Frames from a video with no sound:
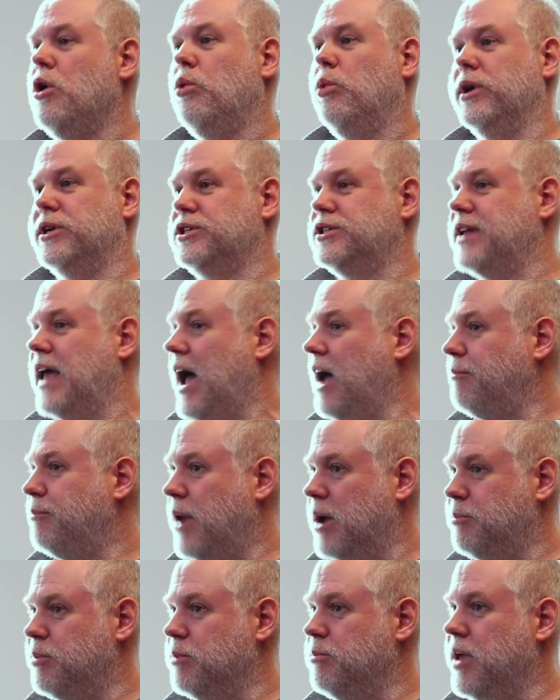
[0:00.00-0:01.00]
which staff
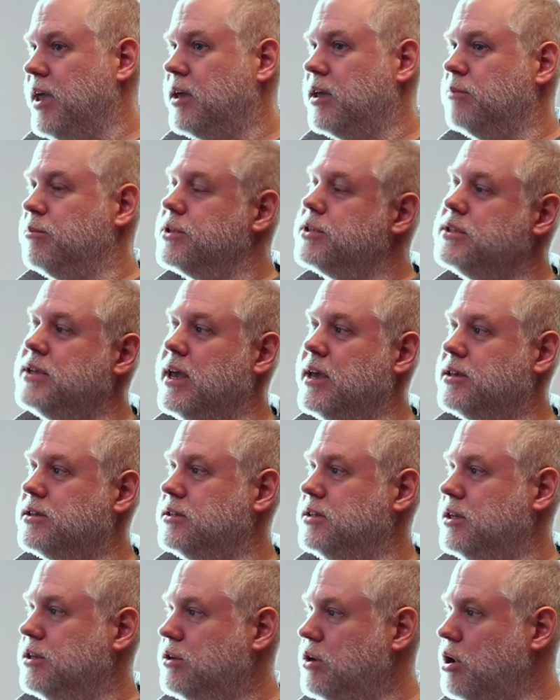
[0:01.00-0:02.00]
might be making mistakes
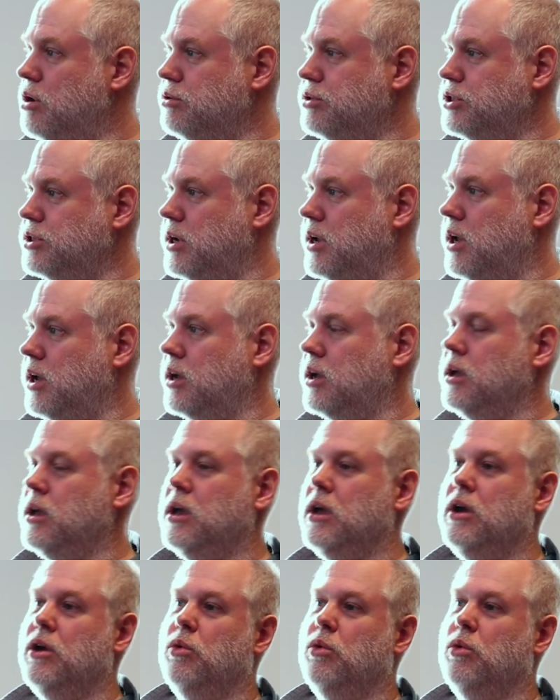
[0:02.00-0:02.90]
and need coaching.